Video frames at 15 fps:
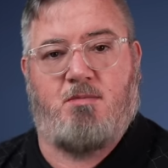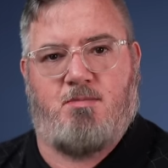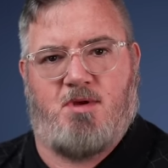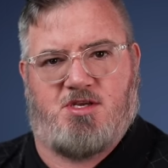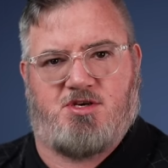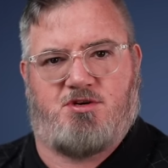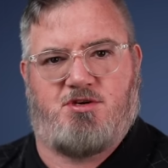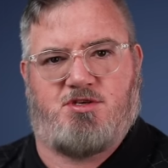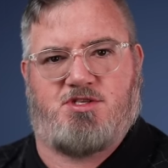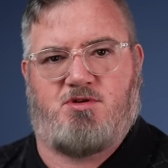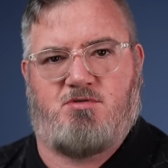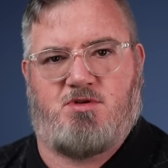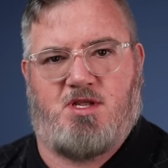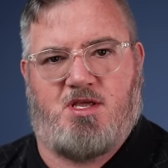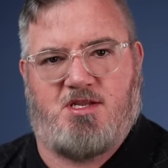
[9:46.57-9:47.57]
Make sure you're
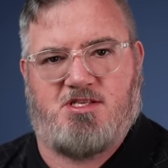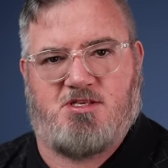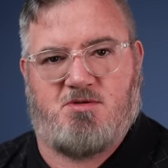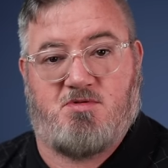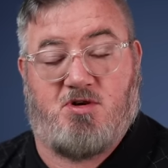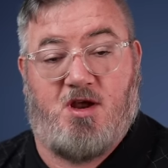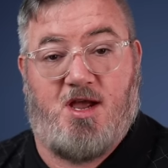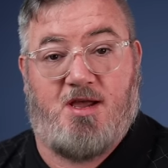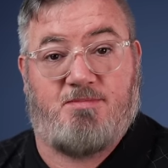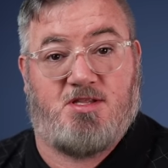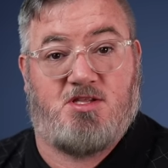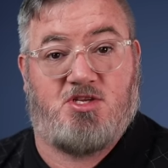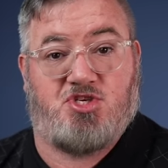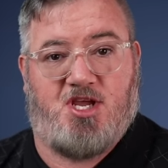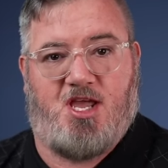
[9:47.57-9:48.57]
tuned in and subscribe
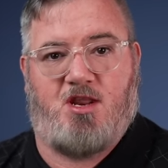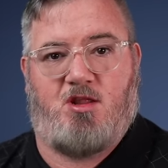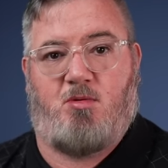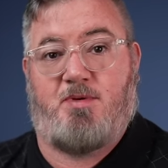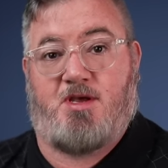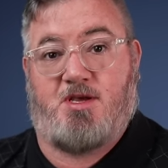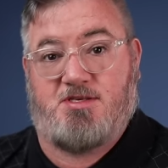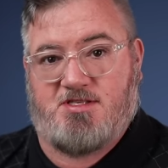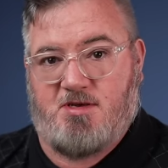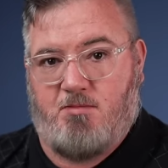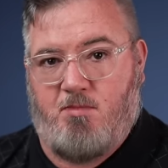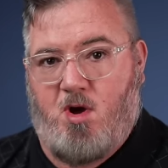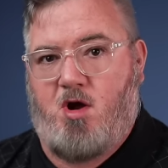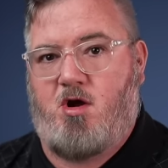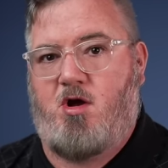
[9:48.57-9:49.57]
to the channel because
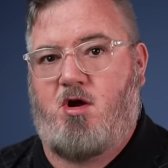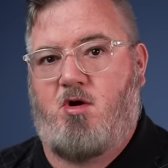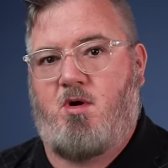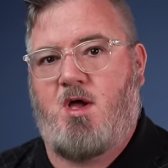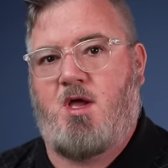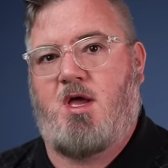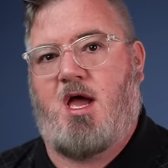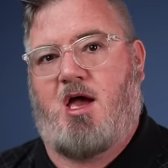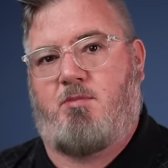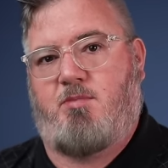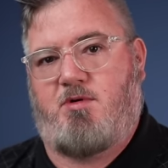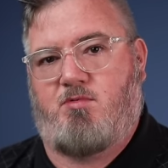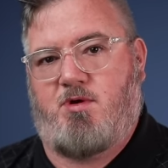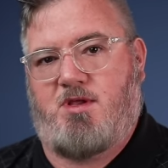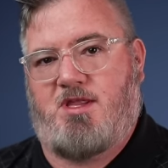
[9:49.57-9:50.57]
tomorrow I'll
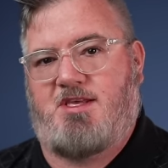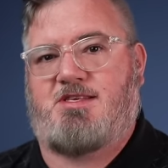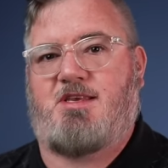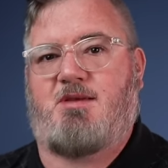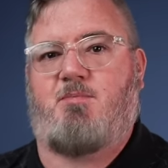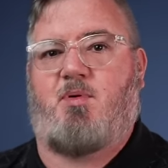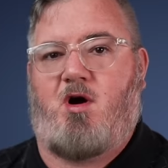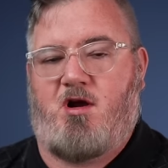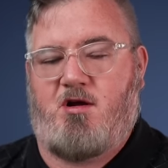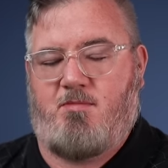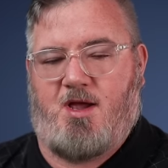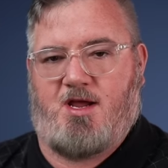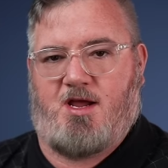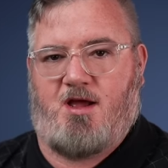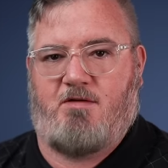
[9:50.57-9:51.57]
be releasing part of
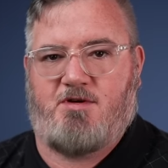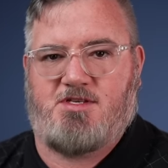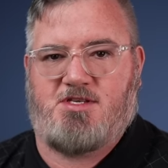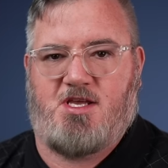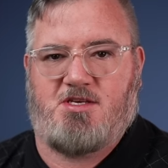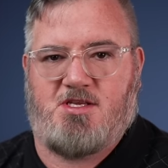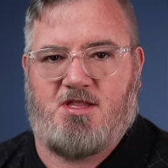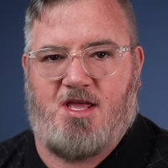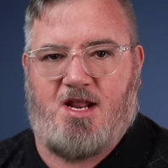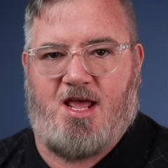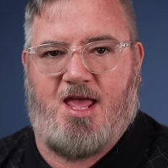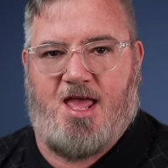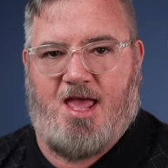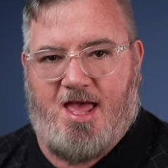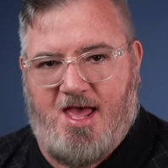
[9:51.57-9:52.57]
my conversation that
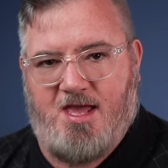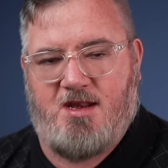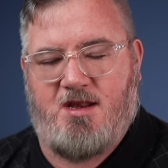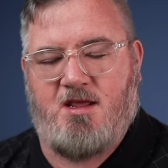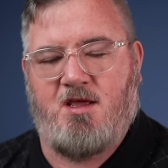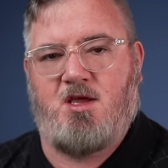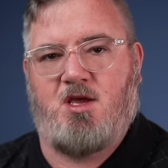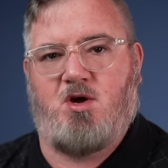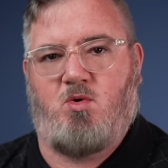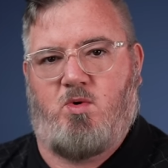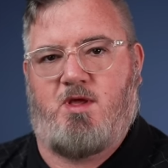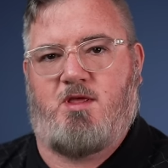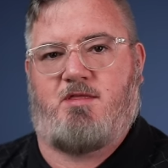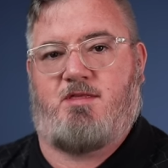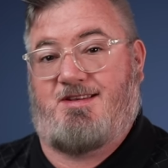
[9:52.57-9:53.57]
I had
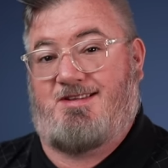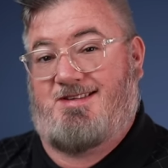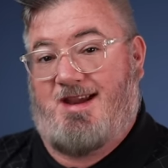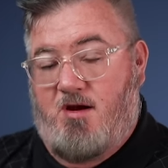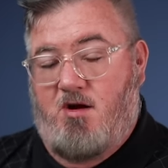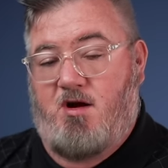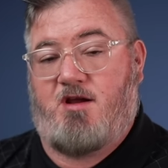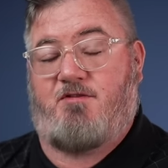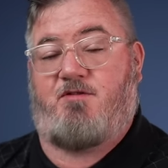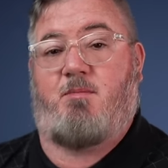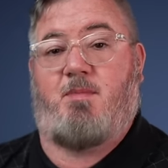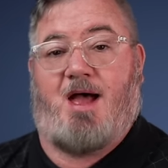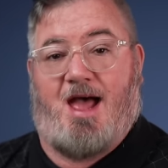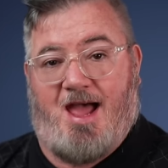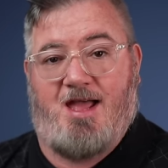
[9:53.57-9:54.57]
with Derek
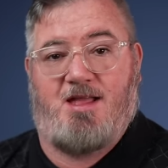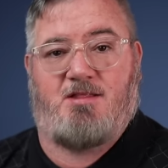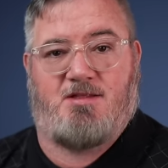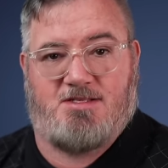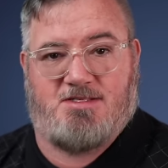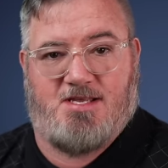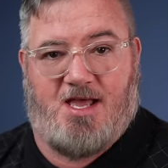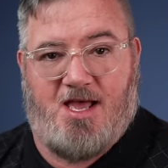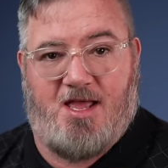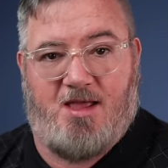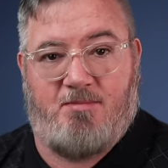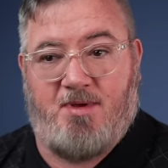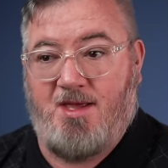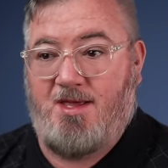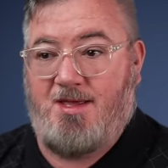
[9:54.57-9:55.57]
from Island
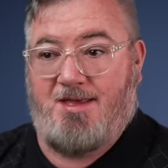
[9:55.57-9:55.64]
Time.